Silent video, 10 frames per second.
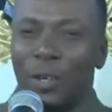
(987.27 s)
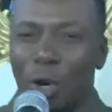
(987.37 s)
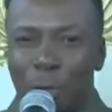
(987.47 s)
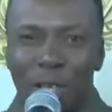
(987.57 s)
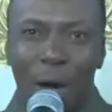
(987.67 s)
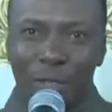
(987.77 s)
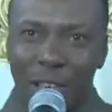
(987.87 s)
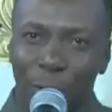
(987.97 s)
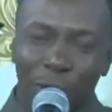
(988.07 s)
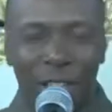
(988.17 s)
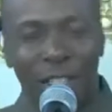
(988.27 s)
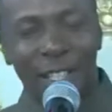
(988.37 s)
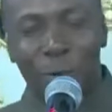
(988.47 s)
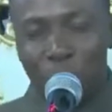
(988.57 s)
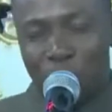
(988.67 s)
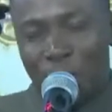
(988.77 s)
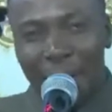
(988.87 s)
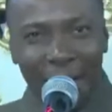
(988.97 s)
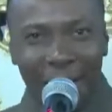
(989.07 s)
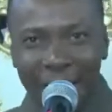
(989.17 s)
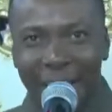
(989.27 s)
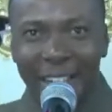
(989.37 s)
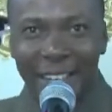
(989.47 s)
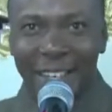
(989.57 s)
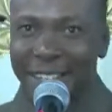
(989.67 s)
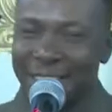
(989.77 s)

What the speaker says: Observe sauti kusiwe na kelele.